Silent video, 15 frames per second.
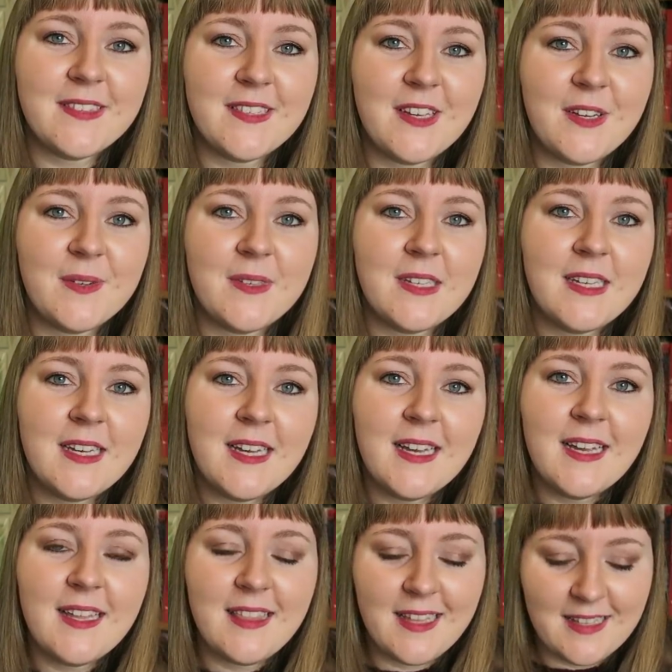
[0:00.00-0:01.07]
So
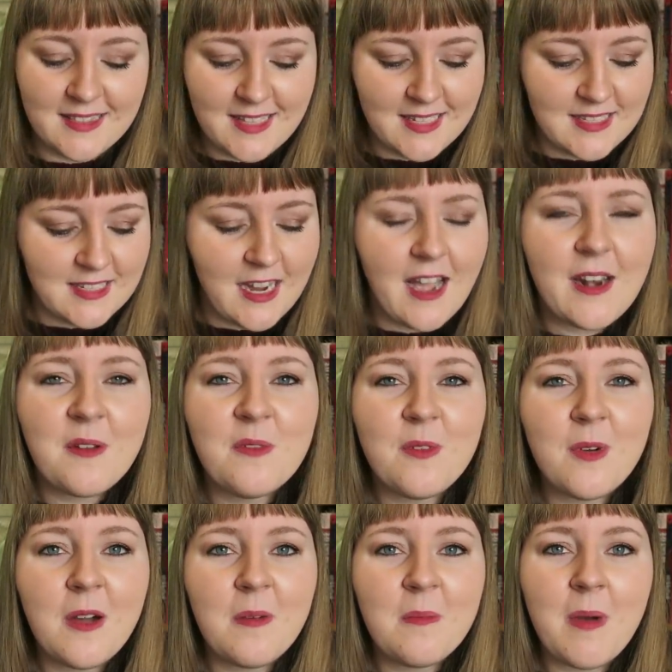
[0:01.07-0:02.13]
that's kind of
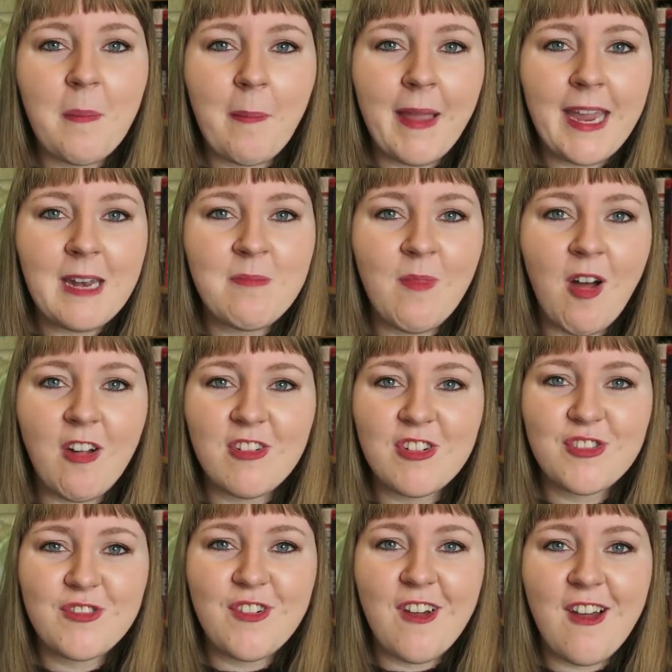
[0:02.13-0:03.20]
what my main
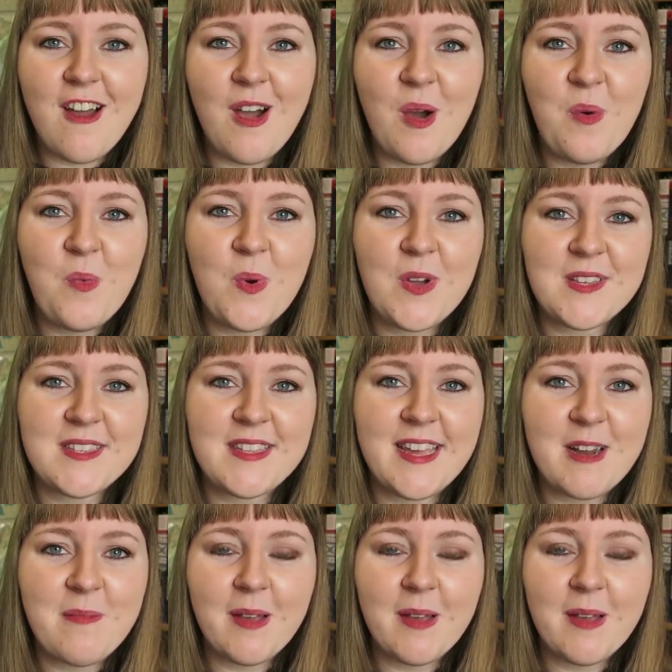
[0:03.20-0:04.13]
mantra was there,